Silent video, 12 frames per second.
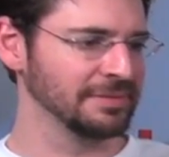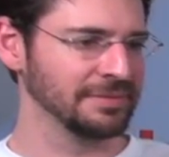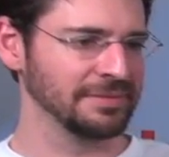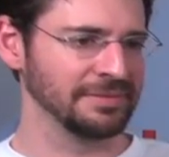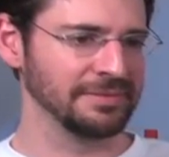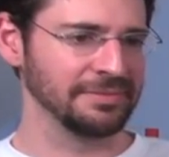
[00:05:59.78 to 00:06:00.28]

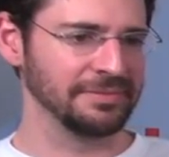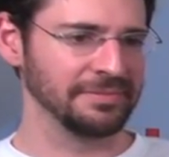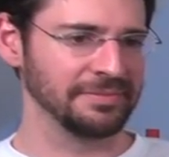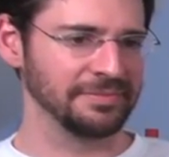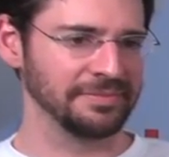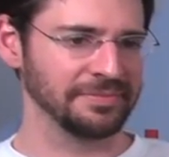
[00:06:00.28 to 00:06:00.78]

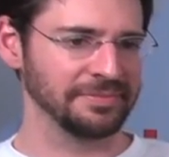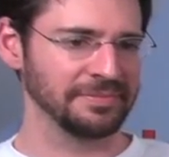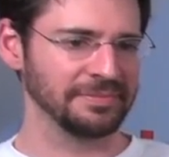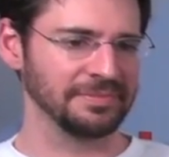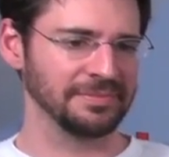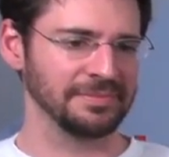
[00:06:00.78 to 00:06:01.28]

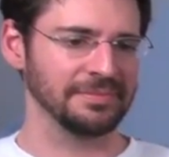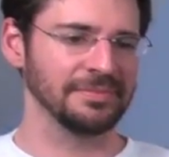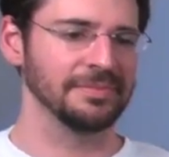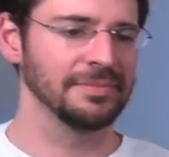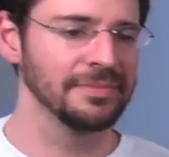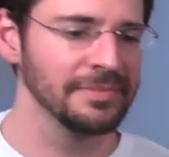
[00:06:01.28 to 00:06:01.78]

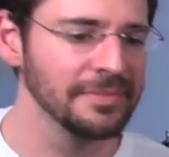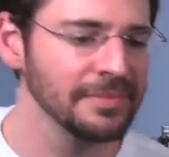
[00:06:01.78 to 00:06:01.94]
No words are spoken by the person on screen.